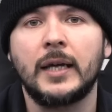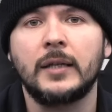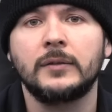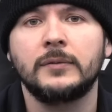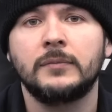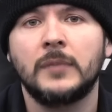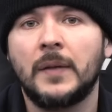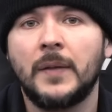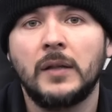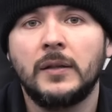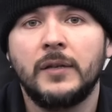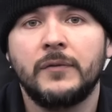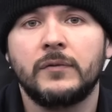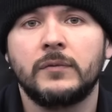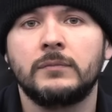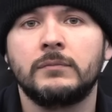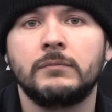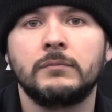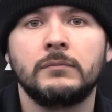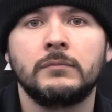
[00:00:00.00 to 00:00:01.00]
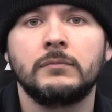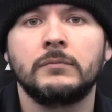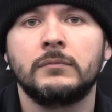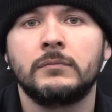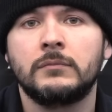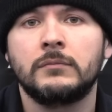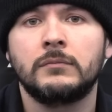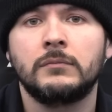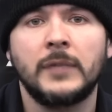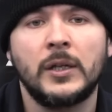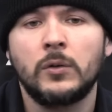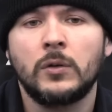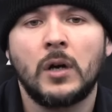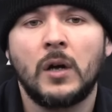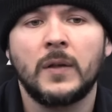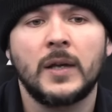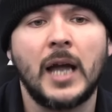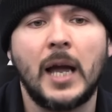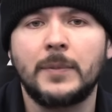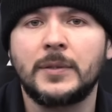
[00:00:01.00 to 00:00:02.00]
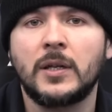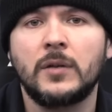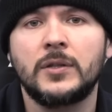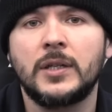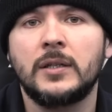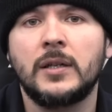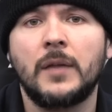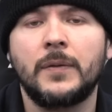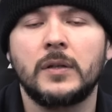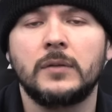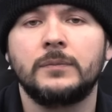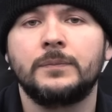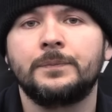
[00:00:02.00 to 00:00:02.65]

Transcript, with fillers: And they leave. They don't call the cops, they don't say nothing.